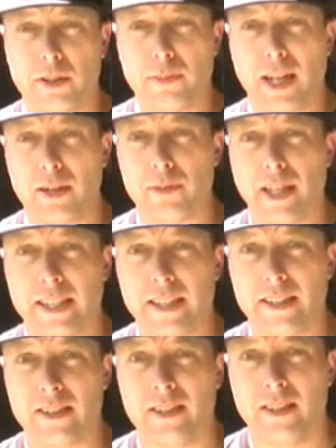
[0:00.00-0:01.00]
in the bottom
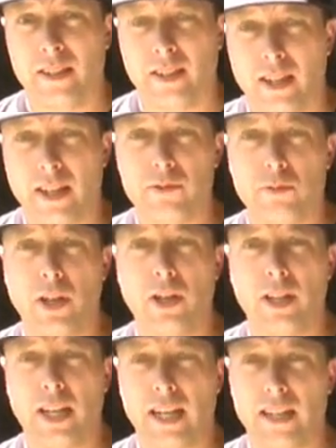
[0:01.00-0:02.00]
bracket, as
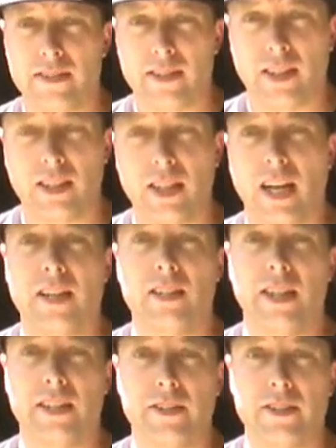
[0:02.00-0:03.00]
well as a lot
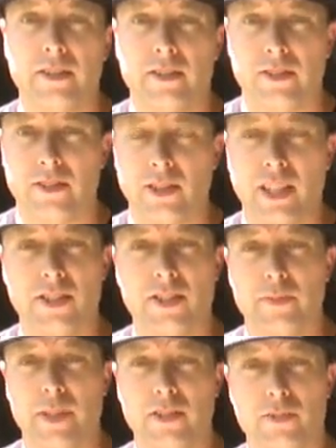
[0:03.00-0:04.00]
lighter. So that
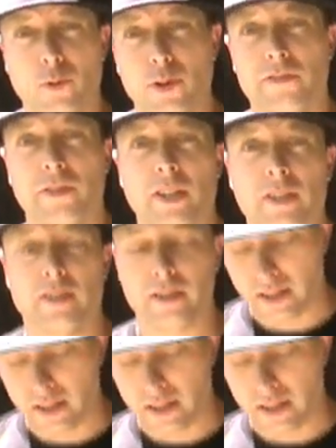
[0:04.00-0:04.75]
just means more fun.